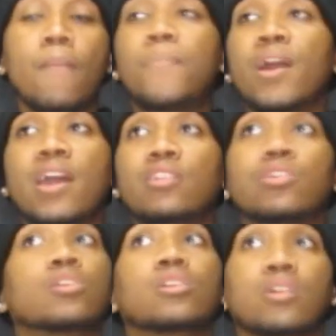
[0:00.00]
but
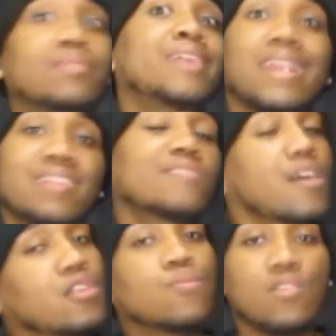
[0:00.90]
that is
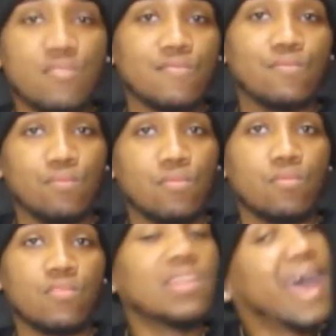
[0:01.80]
colorism.
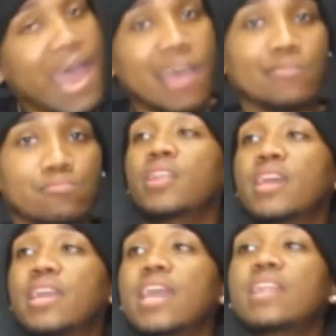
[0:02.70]
Stop.
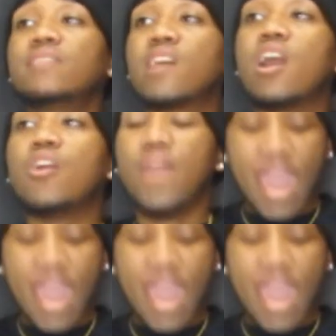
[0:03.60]
Did Candace call